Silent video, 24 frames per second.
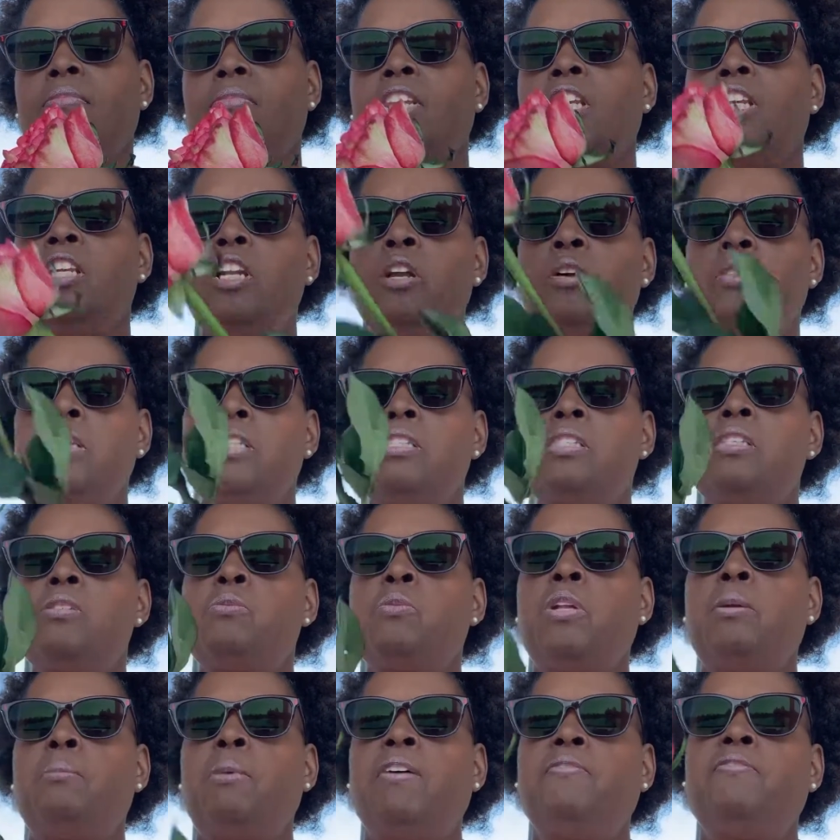You know, this is
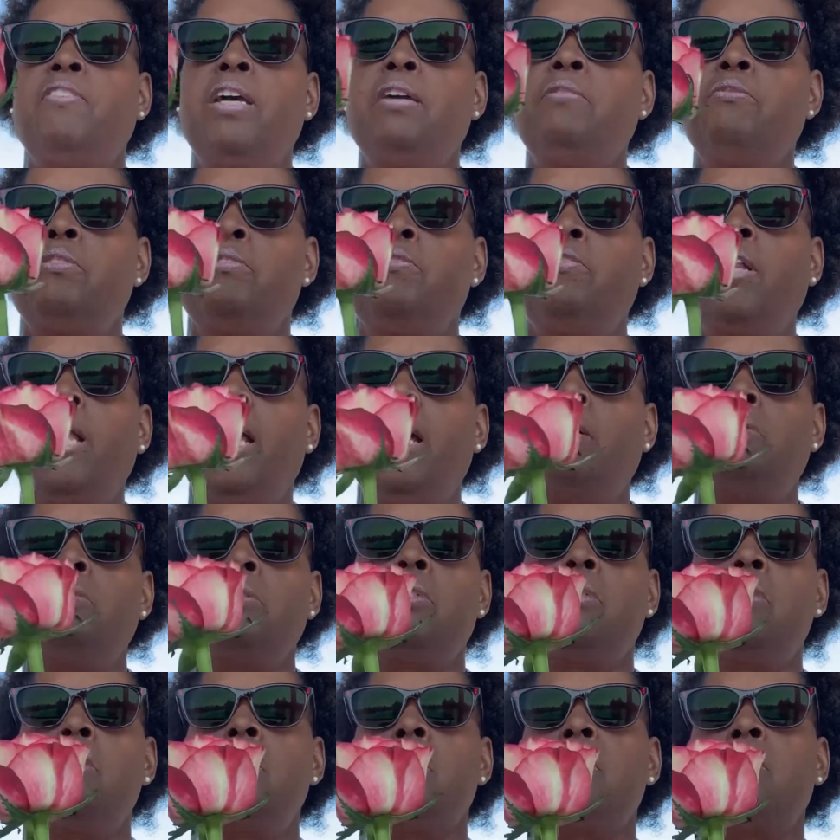one of my favorite flowers.
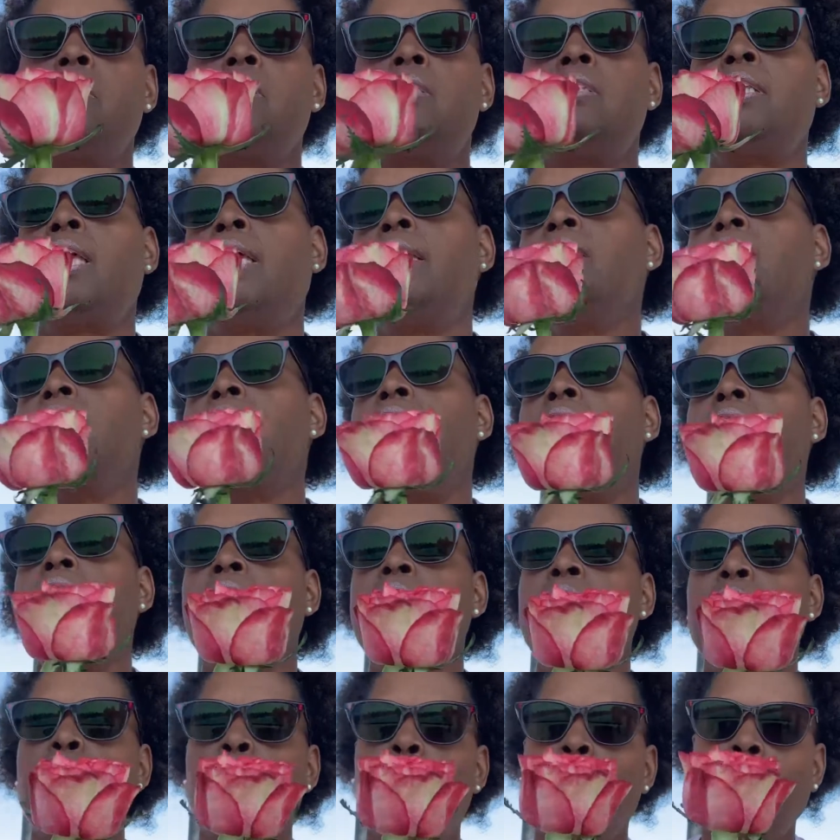This is a
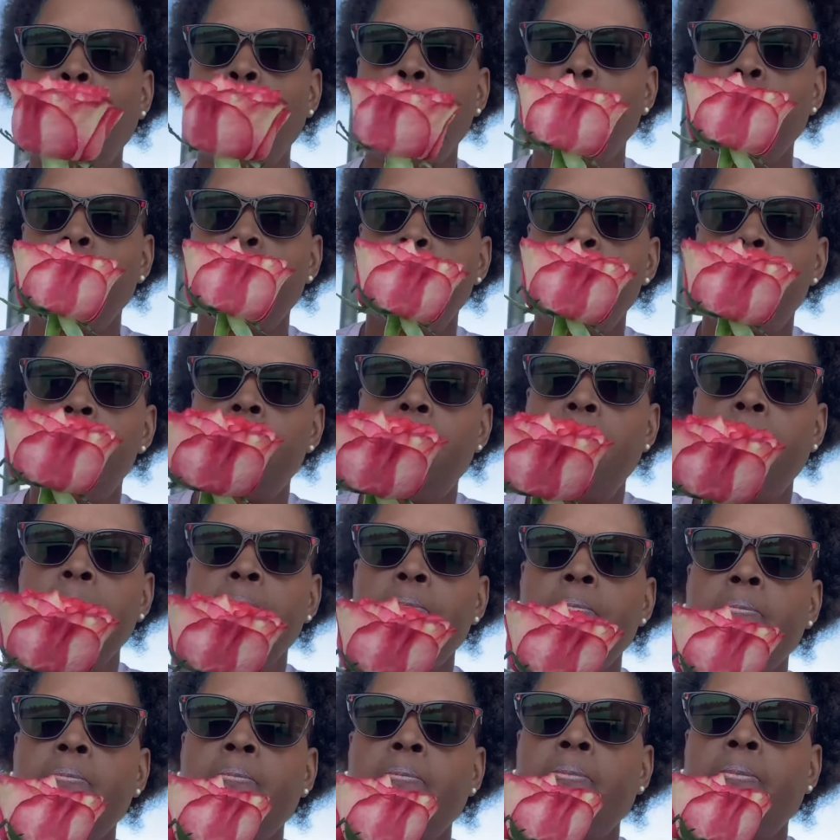Saison rose.
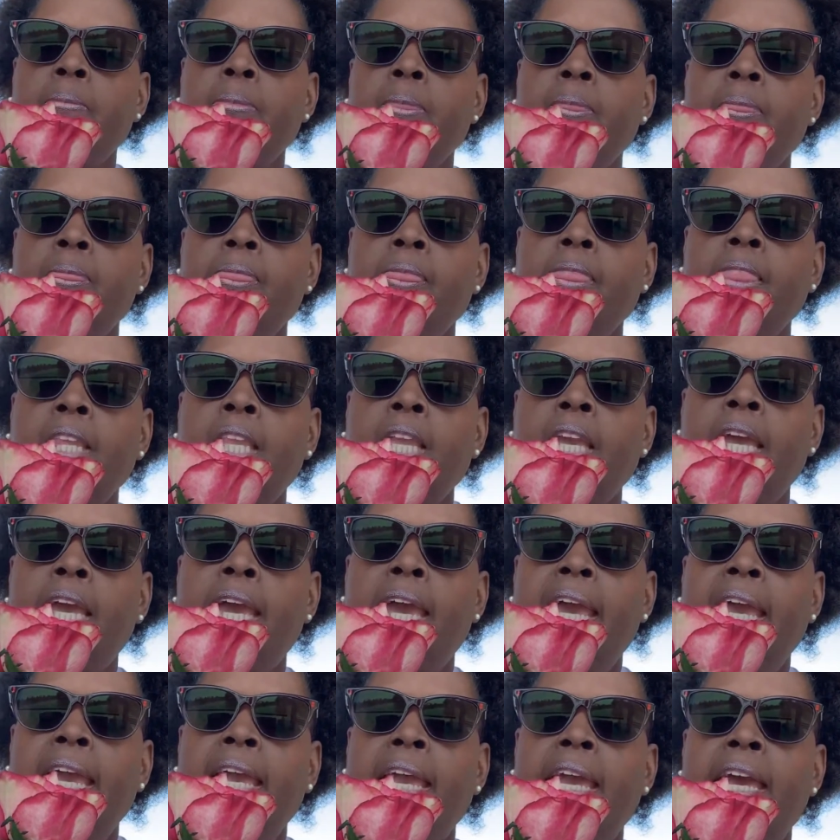
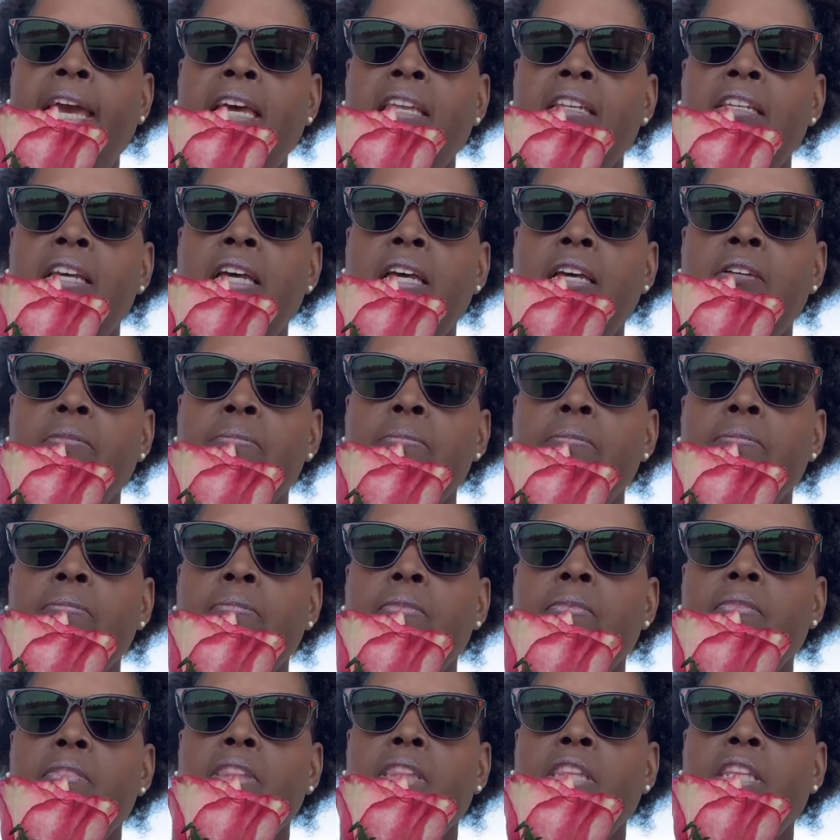And
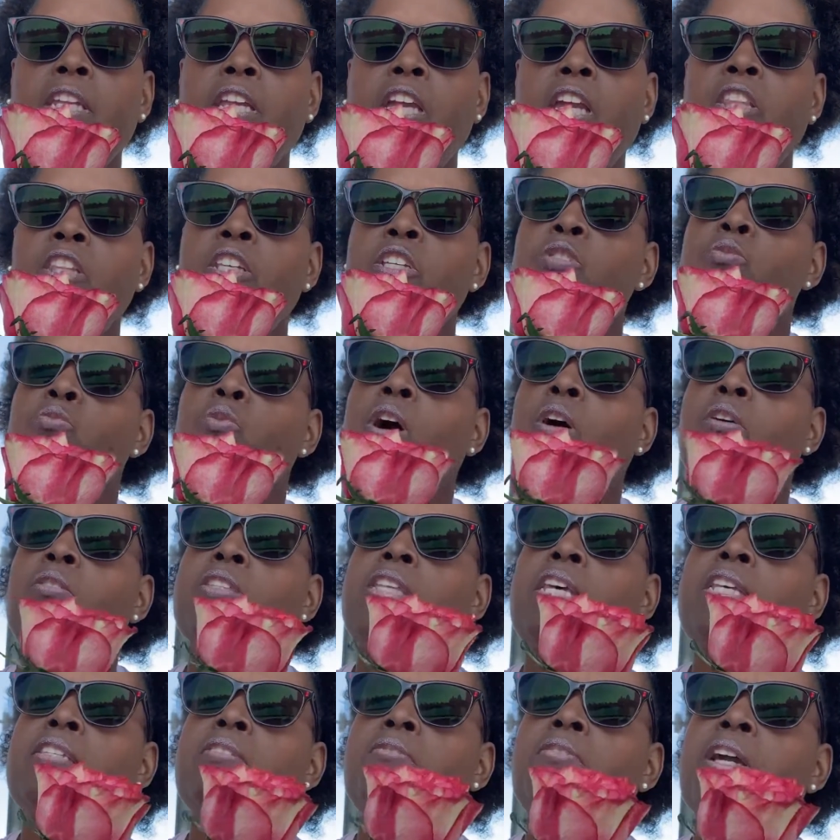this rose
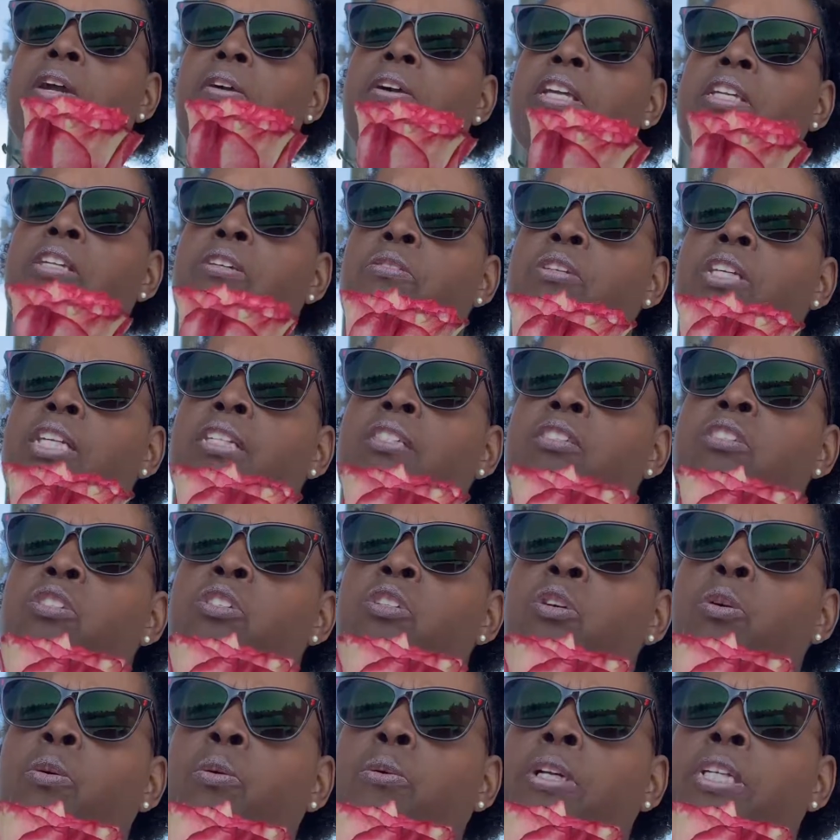has a very unique
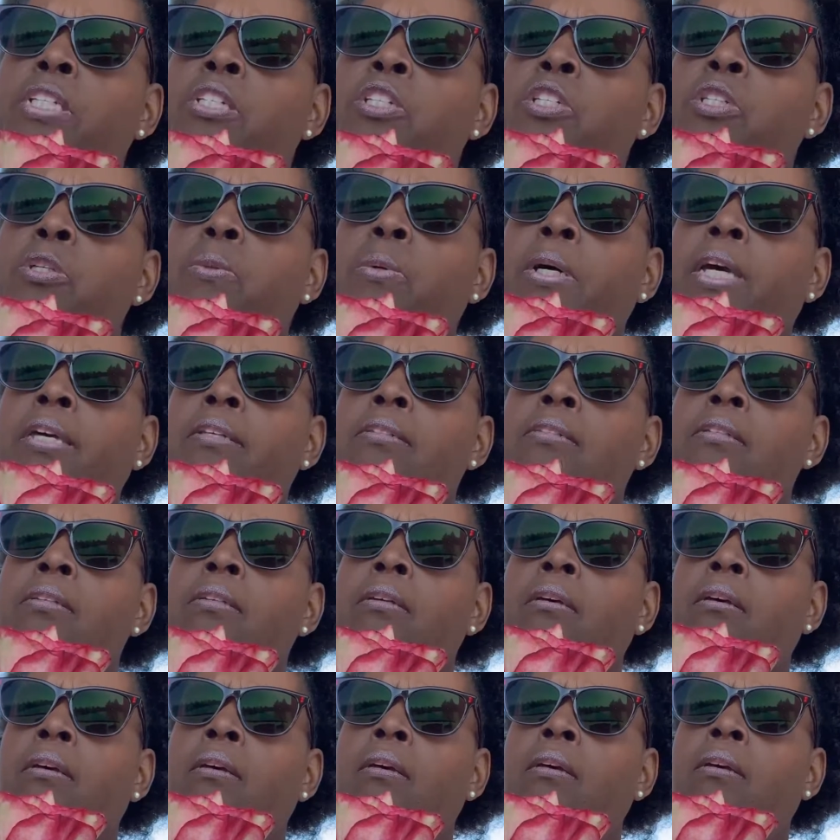story to it
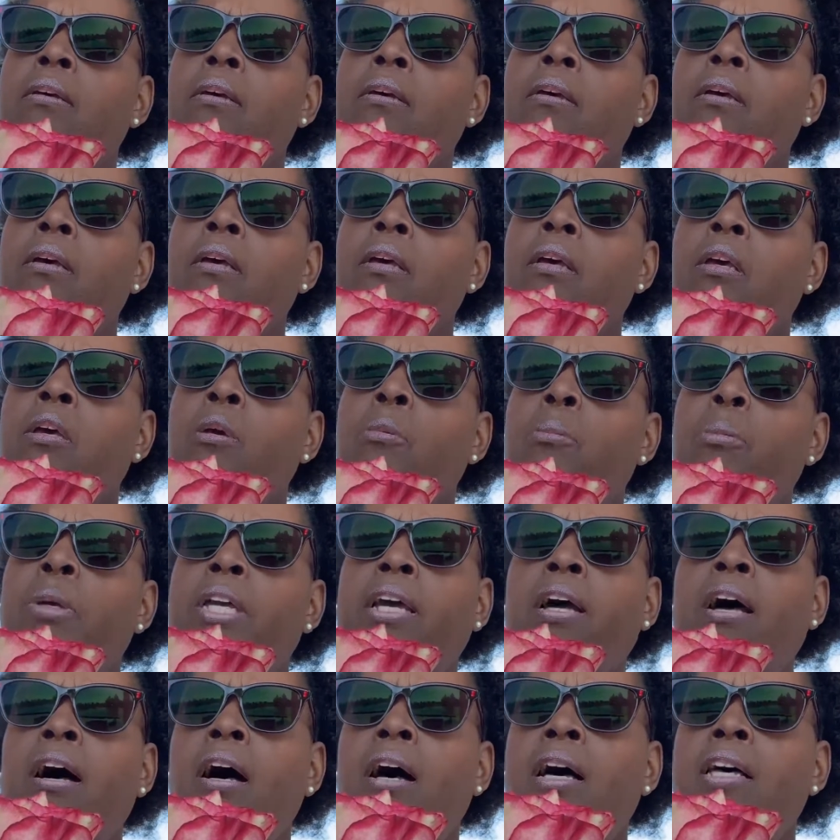
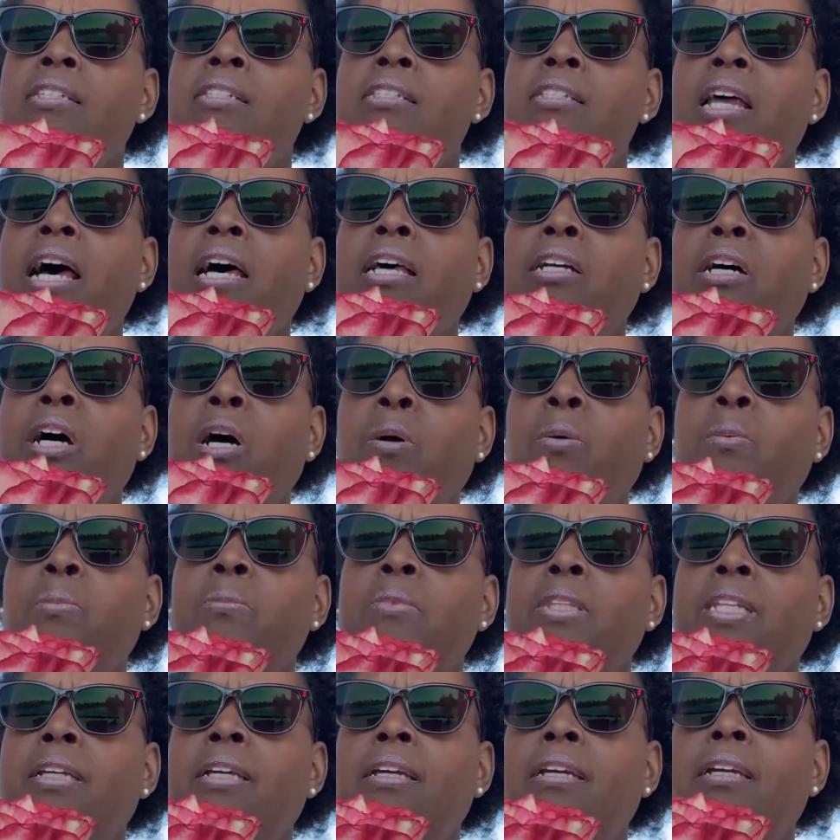because not
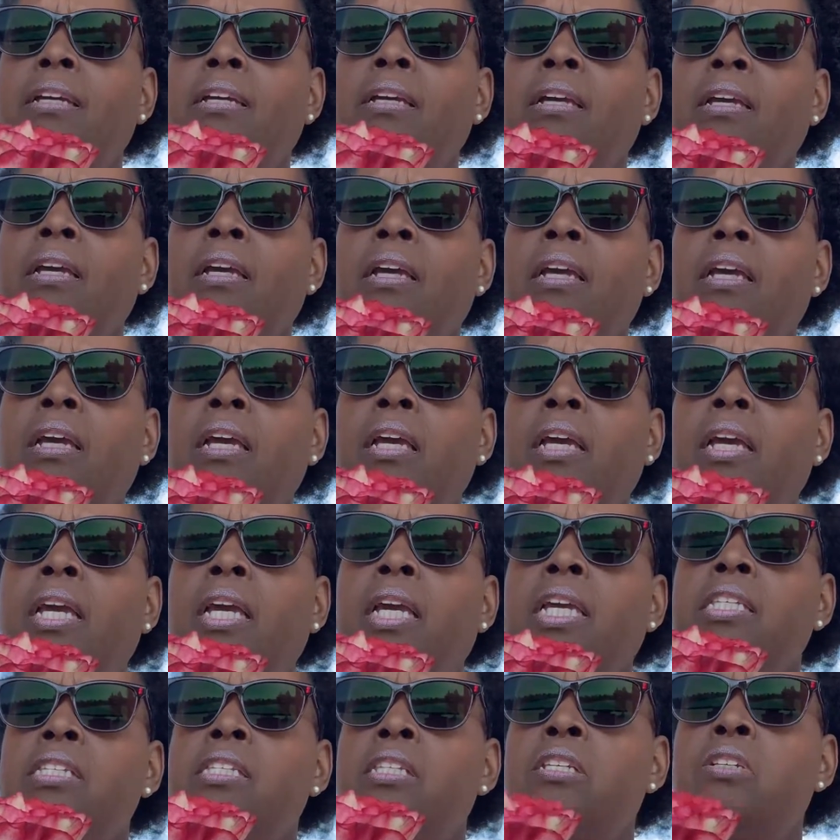only
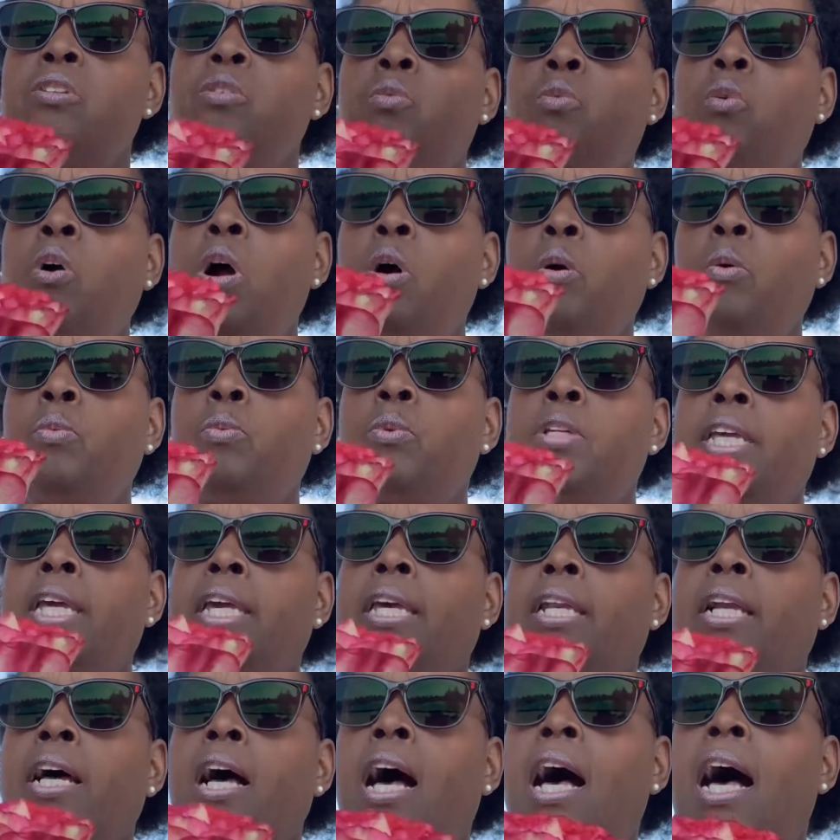is it grown
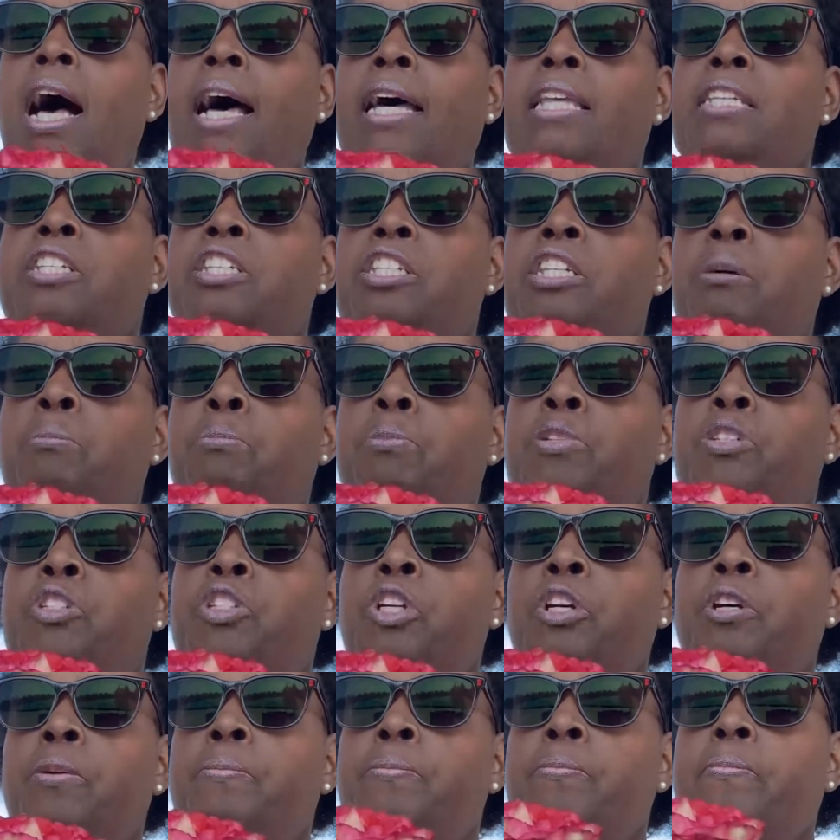in a hot temperature,